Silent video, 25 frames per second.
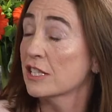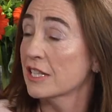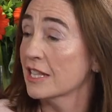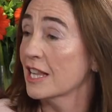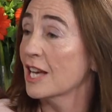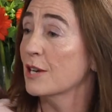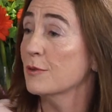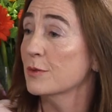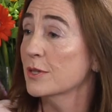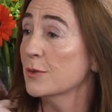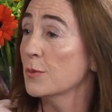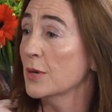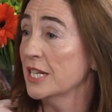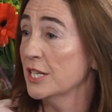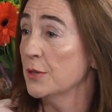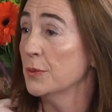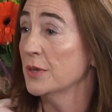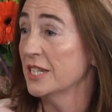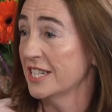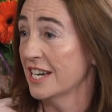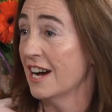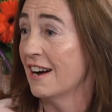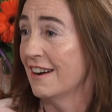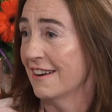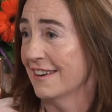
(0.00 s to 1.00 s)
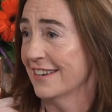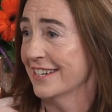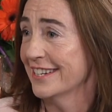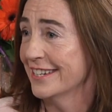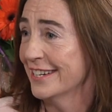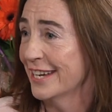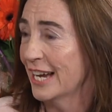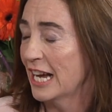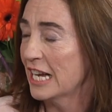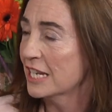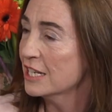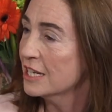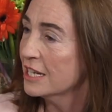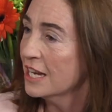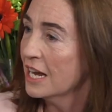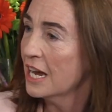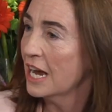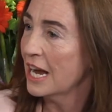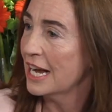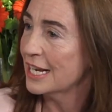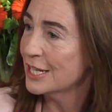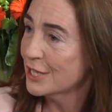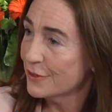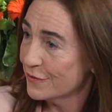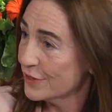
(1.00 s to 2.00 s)
so, that was when you were nine. And yes. You,
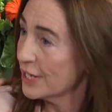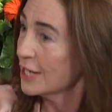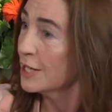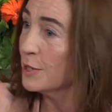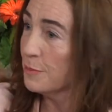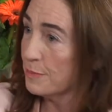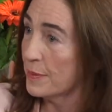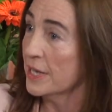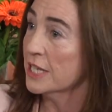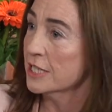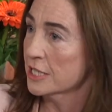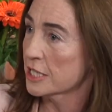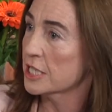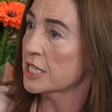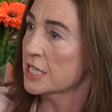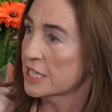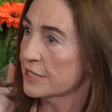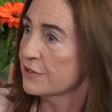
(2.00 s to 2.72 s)
and you've yeah. done a bunch of